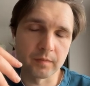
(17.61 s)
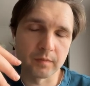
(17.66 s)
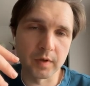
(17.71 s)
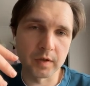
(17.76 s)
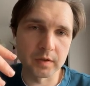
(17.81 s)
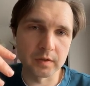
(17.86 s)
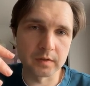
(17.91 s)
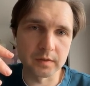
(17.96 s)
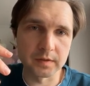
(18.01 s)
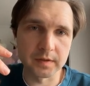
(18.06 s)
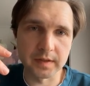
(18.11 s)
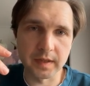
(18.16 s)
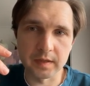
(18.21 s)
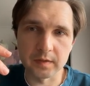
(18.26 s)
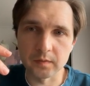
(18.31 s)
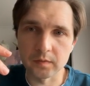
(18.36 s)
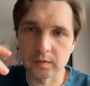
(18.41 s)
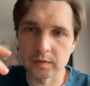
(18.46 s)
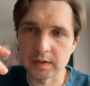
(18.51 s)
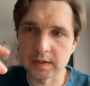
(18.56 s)
models
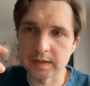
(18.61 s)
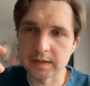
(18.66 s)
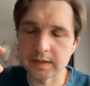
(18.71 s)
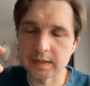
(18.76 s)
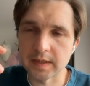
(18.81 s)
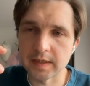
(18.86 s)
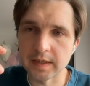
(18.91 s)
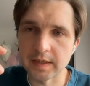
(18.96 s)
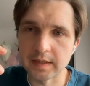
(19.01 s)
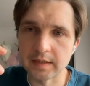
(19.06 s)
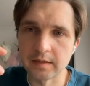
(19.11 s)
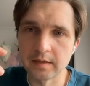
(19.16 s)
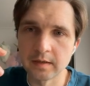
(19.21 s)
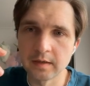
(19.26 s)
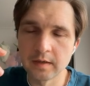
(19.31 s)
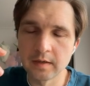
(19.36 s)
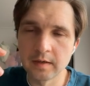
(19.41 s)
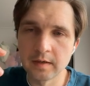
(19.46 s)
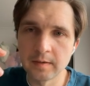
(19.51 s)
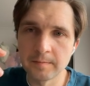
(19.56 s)
that would contain
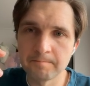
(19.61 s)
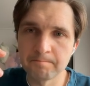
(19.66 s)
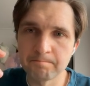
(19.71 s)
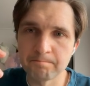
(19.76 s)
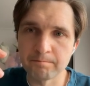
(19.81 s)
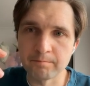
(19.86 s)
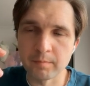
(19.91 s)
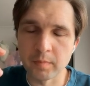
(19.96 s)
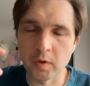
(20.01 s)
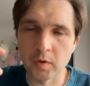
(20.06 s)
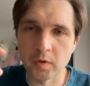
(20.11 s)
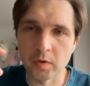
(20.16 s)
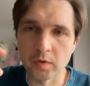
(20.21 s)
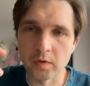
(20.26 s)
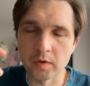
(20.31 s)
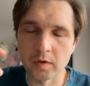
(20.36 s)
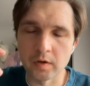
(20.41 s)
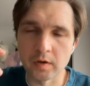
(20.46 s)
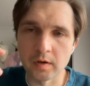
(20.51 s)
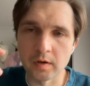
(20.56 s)
both